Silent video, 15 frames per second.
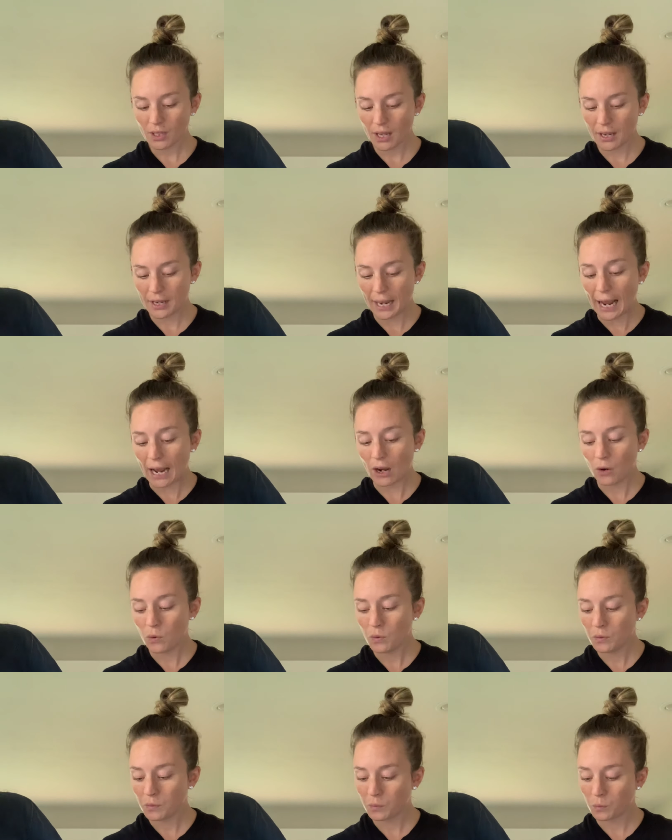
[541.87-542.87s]
Now,
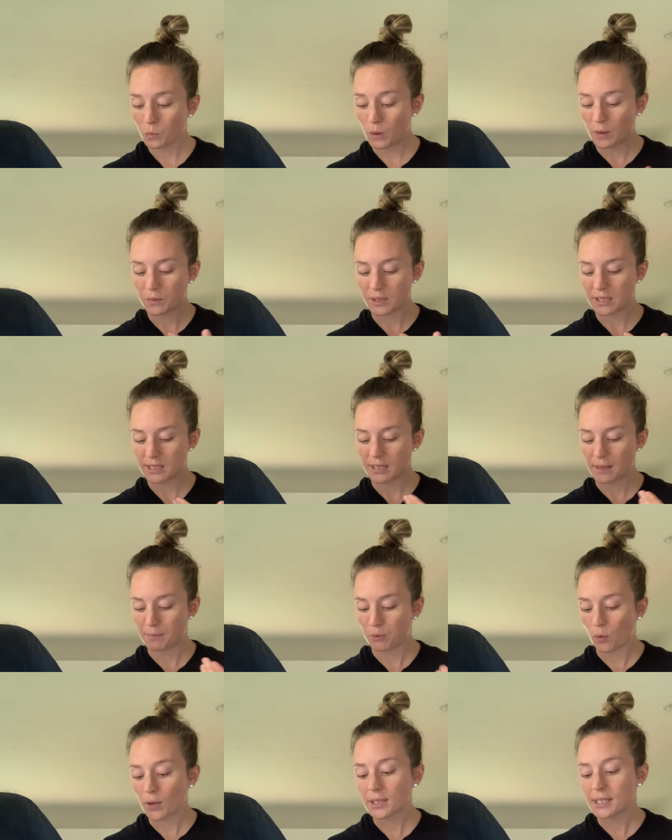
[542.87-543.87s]
what was
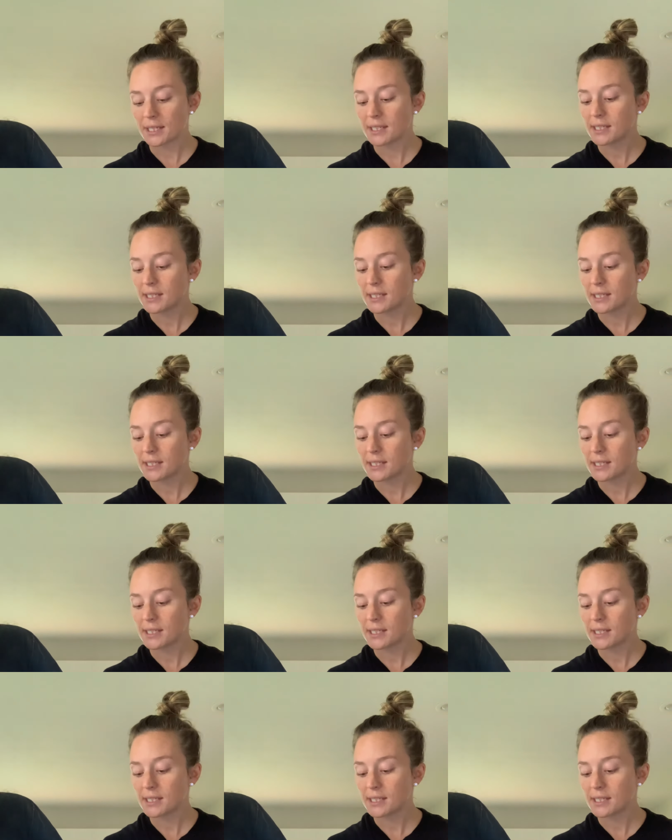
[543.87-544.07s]
important